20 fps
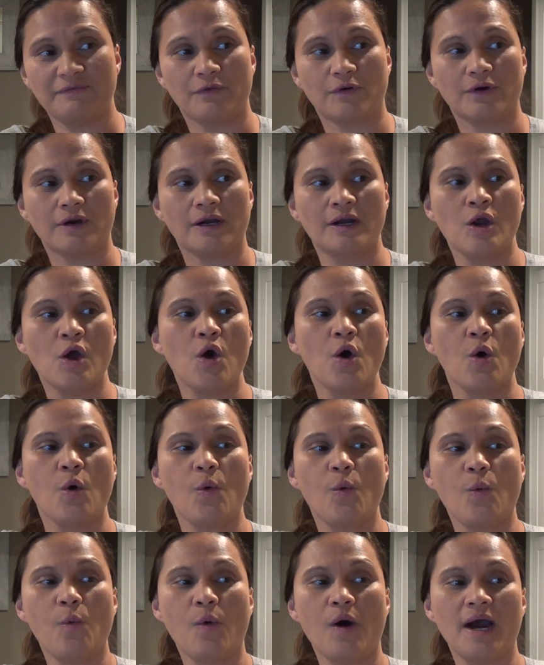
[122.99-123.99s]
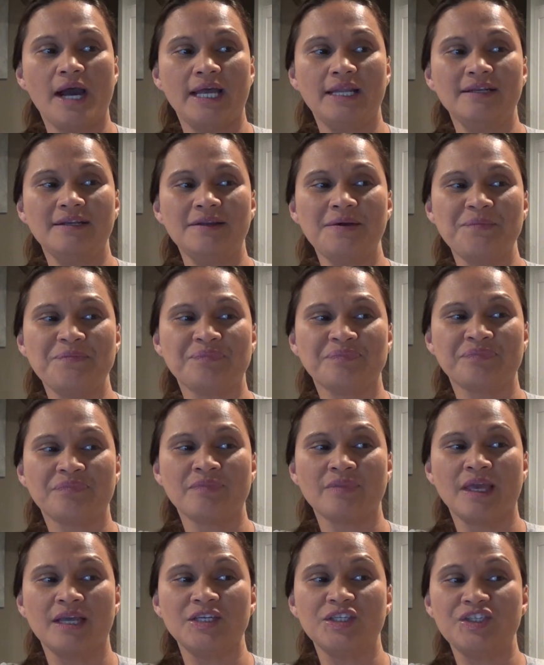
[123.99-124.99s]
for one
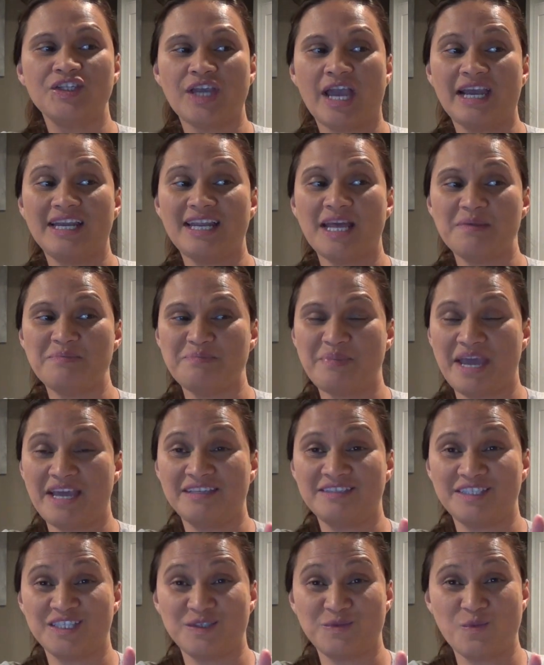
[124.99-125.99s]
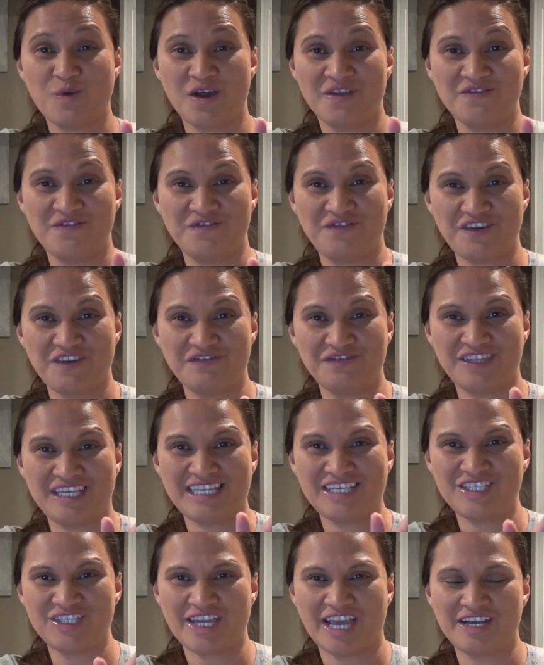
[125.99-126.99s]
shade, and base is
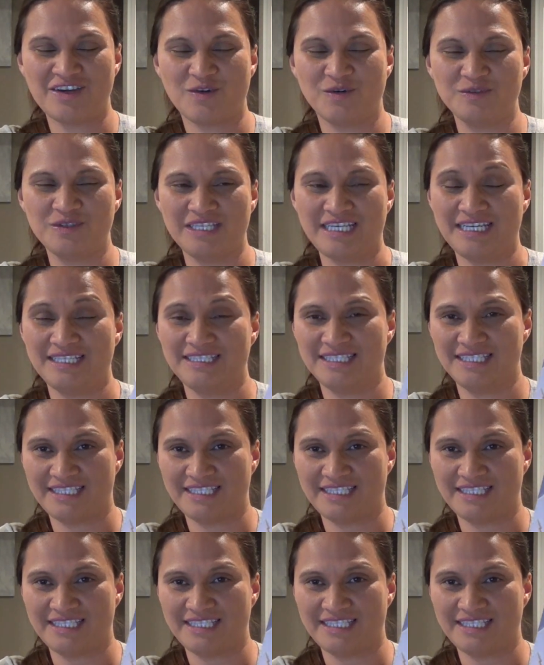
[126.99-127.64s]
150, shade only is